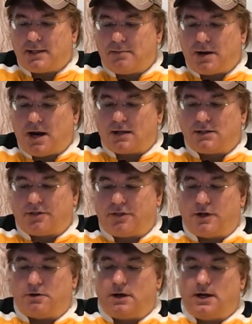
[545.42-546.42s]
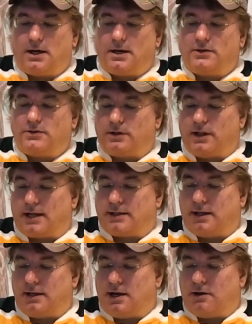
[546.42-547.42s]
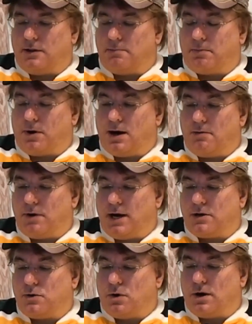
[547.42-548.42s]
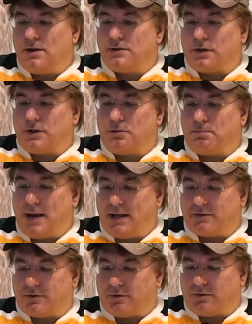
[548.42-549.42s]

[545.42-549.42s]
up Arctic Thunder, and I'm going to select it. Now in the bottom right corner there's a little pencil,